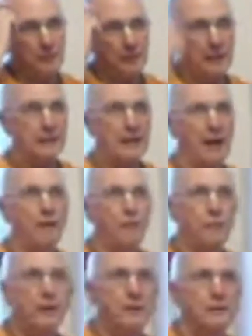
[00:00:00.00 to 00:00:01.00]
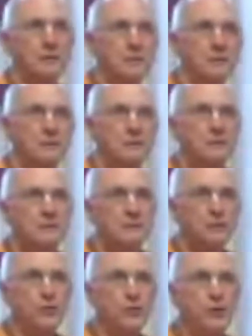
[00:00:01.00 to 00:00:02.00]
in Arabic,
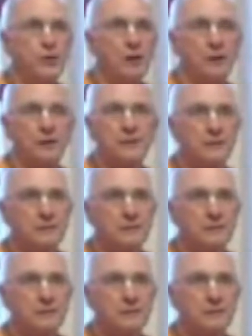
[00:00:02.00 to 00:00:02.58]
jihad.